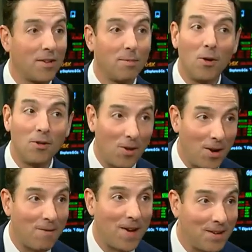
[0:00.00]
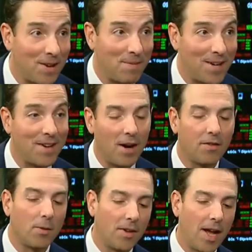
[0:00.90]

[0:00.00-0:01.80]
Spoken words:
because most are unaffected by tariffs. It was